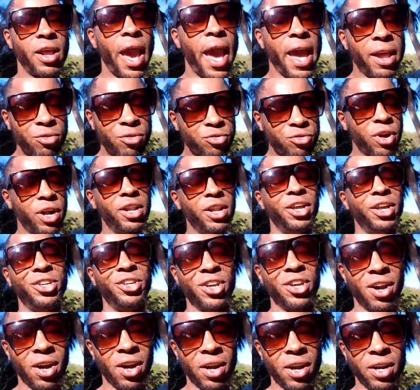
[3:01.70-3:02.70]
and front
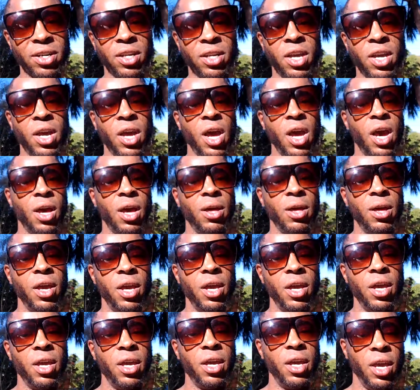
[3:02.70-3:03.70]
yard,
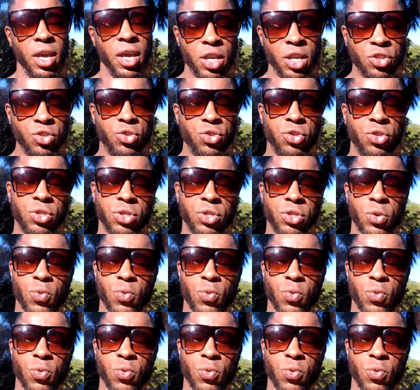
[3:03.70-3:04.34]
it's